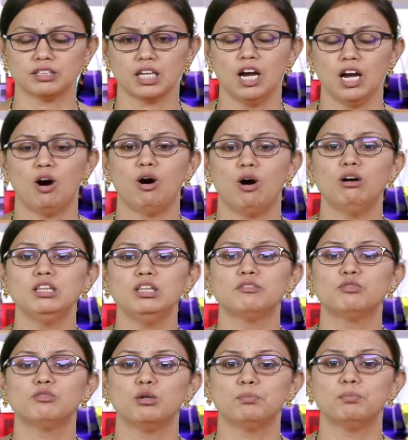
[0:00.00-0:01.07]
all the four
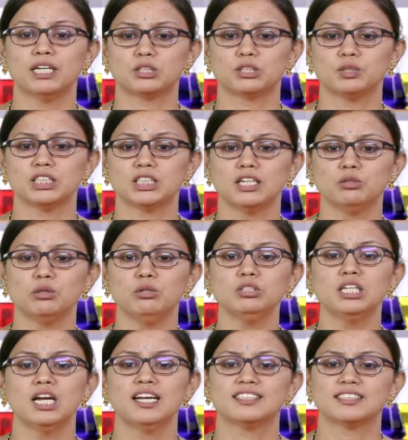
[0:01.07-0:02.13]
parts, which are those
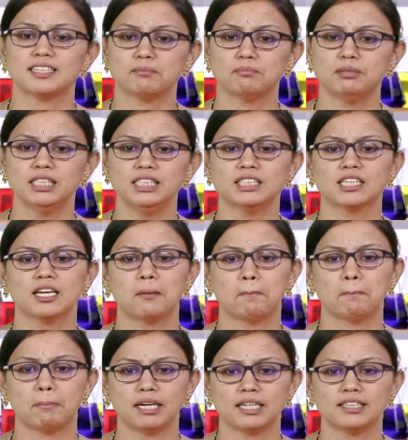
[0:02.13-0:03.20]
sepals,
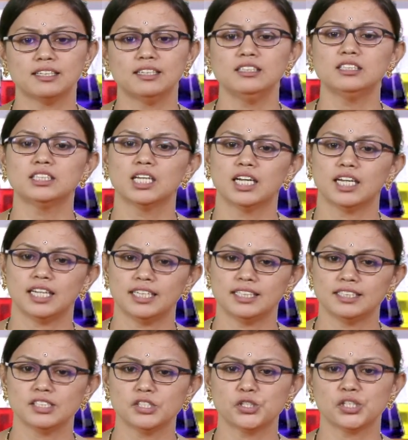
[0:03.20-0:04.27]
petals,
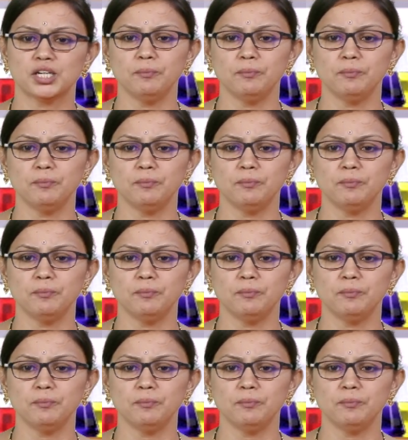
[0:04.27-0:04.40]
endoecium,